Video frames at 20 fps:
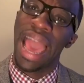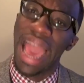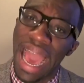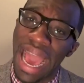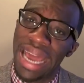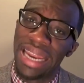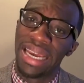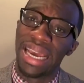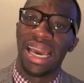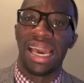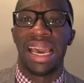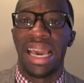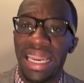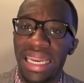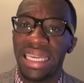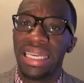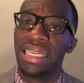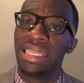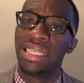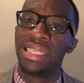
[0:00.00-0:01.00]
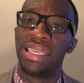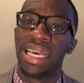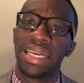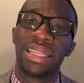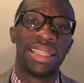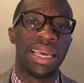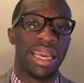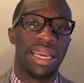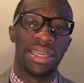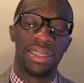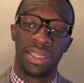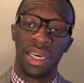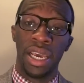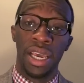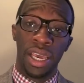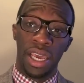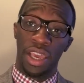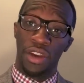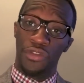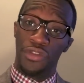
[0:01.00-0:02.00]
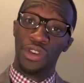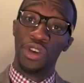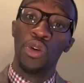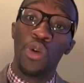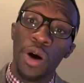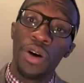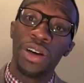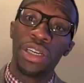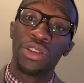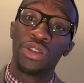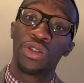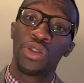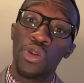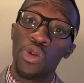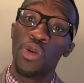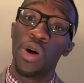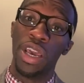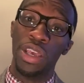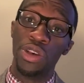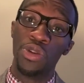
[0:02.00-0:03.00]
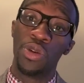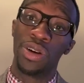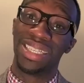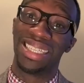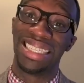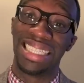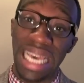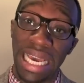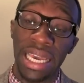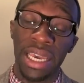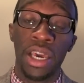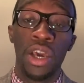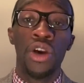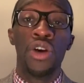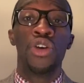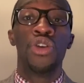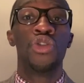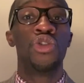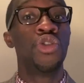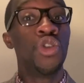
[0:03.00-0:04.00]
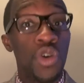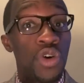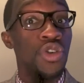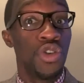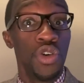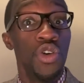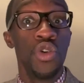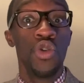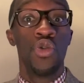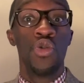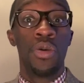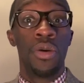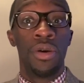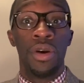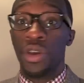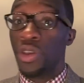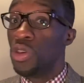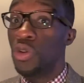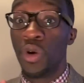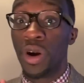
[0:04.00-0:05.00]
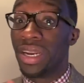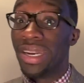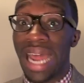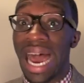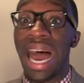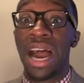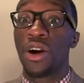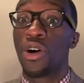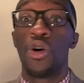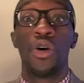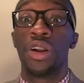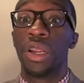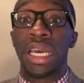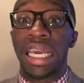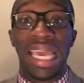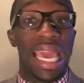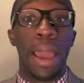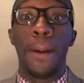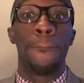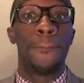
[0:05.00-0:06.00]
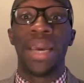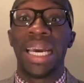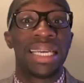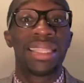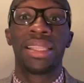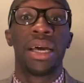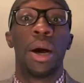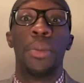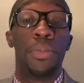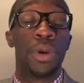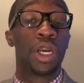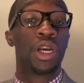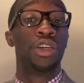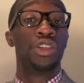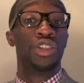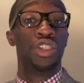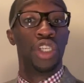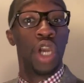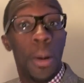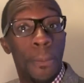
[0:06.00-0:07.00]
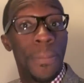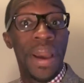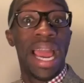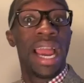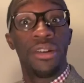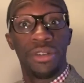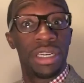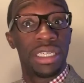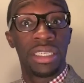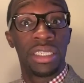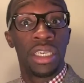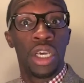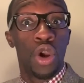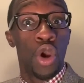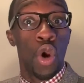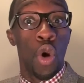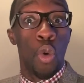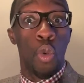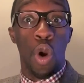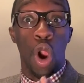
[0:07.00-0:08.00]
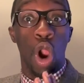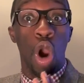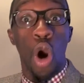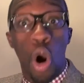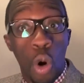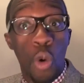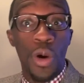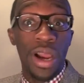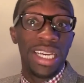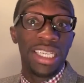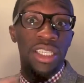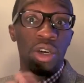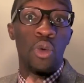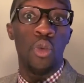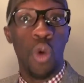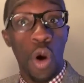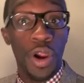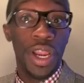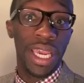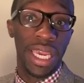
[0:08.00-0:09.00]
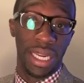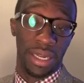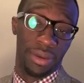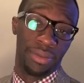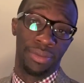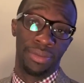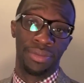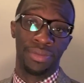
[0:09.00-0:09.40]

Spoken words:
had any sick days. If you were in school and you were sick, you knew you were not going to get picked up because your parents were always working.